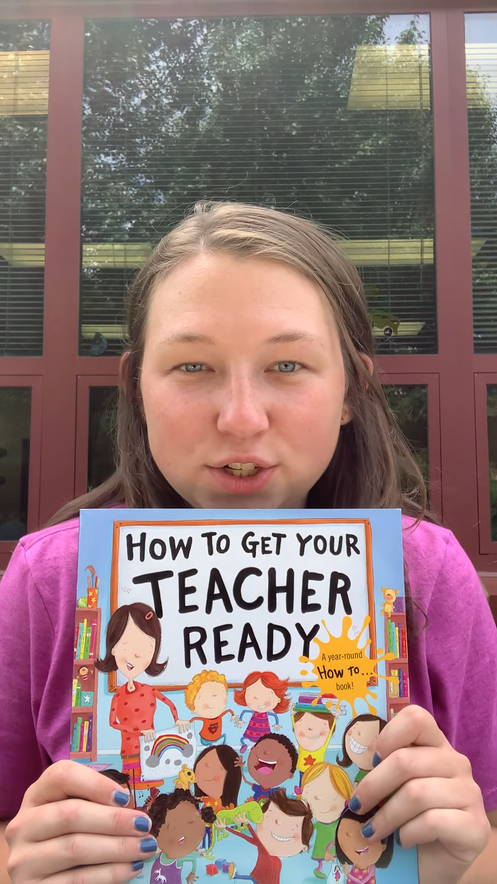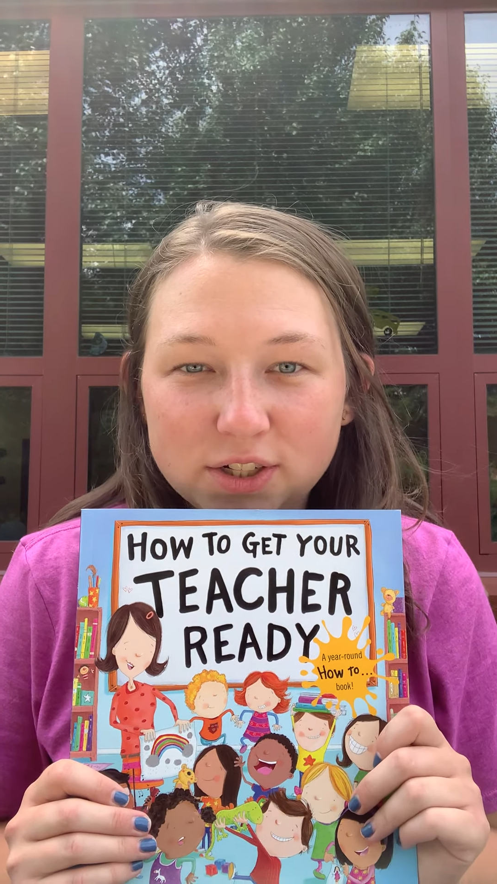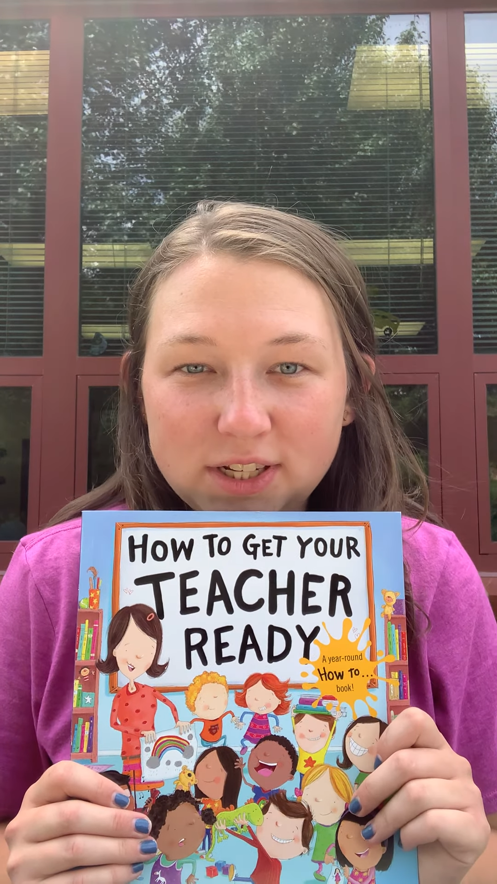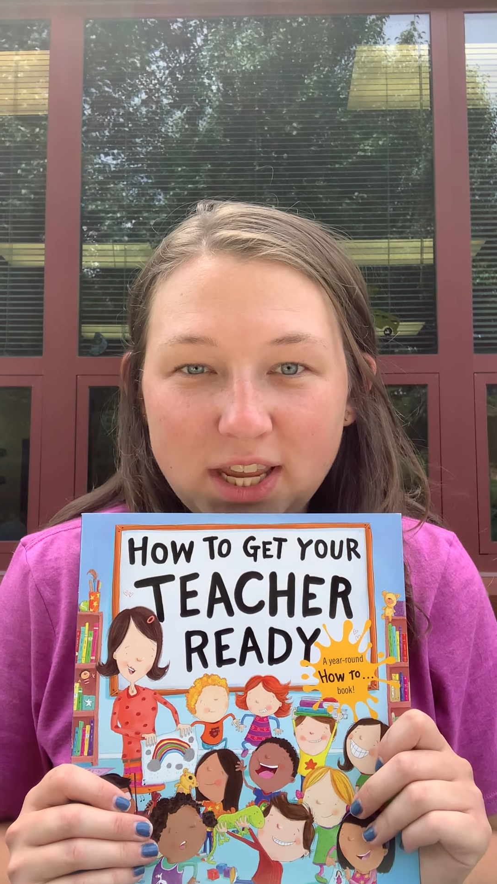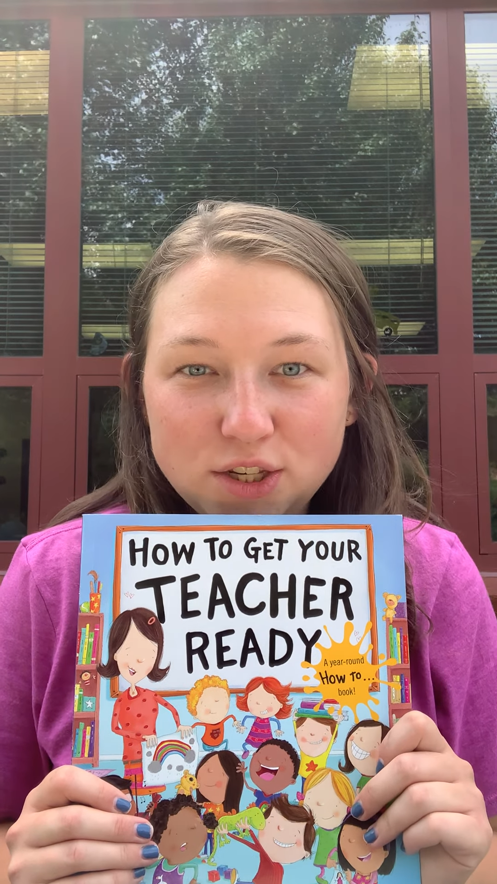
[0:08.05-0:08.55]
Your
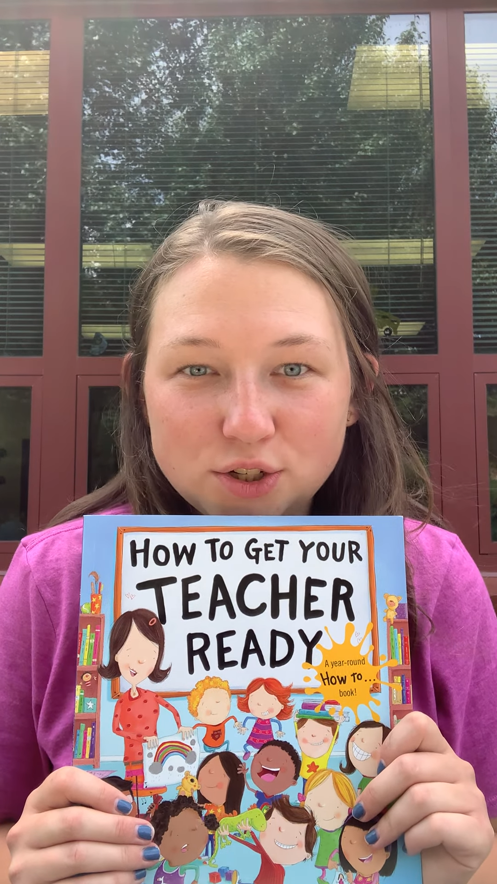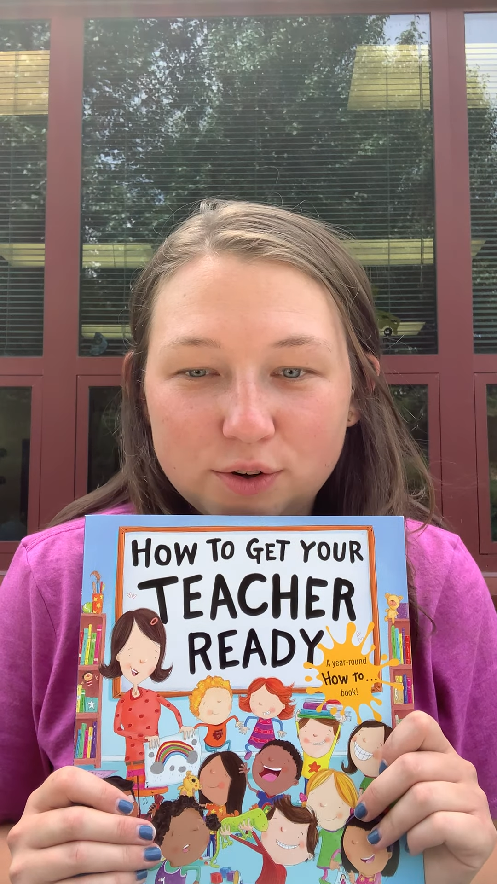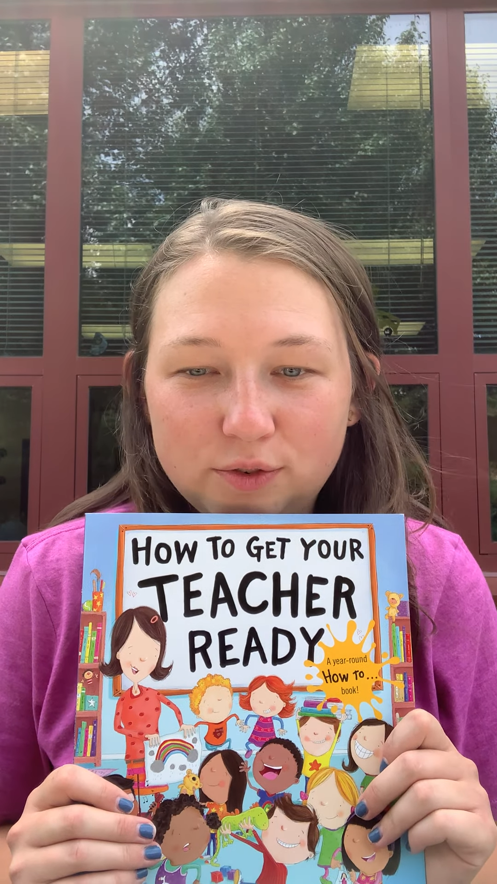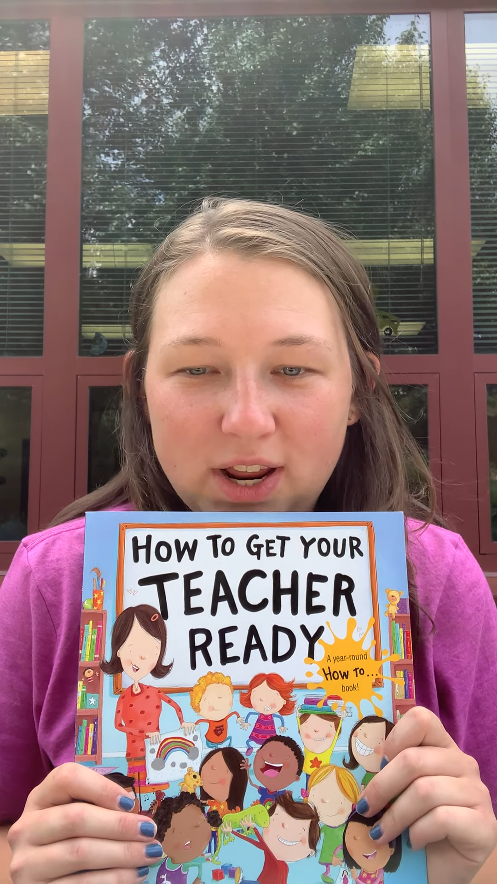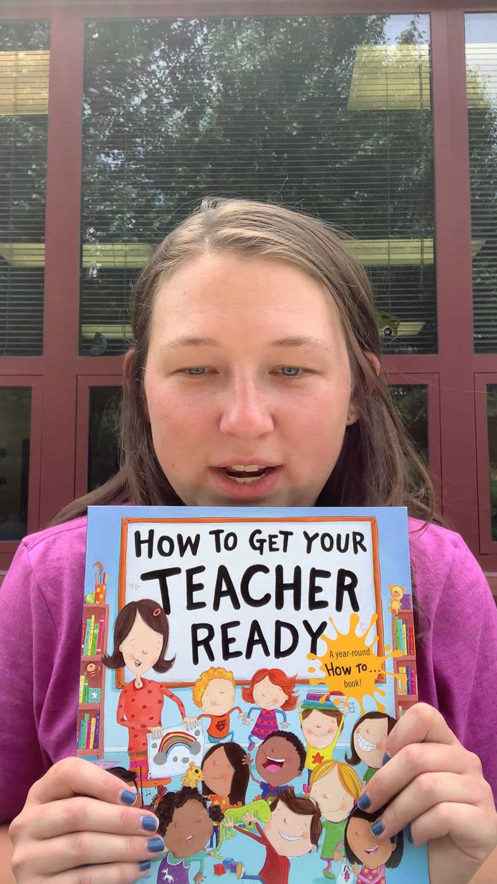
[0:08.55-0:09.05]
Teacher
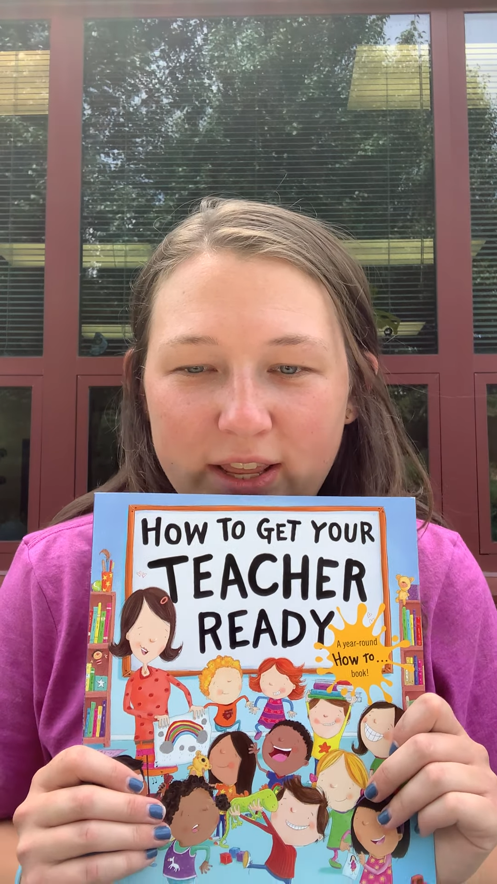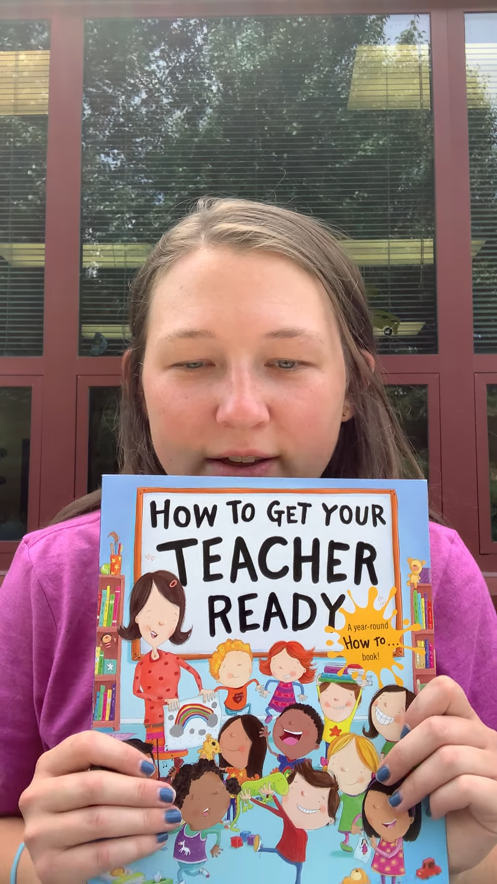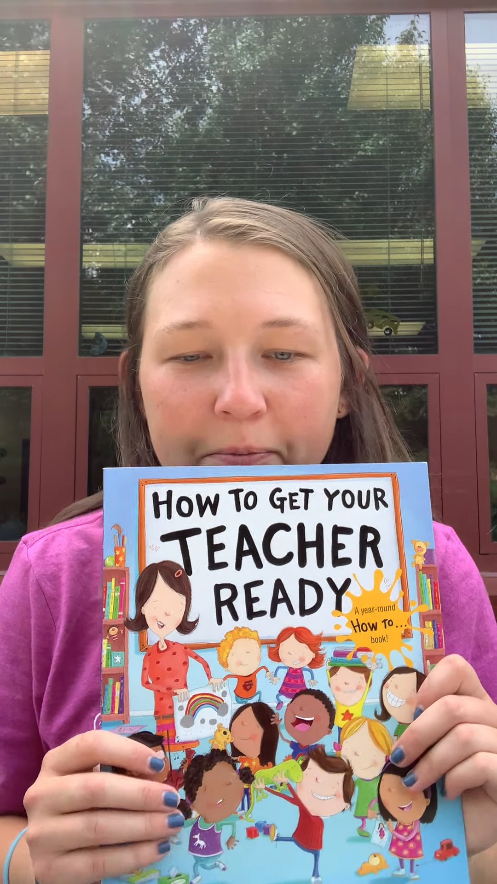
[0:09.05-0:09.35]
Ready.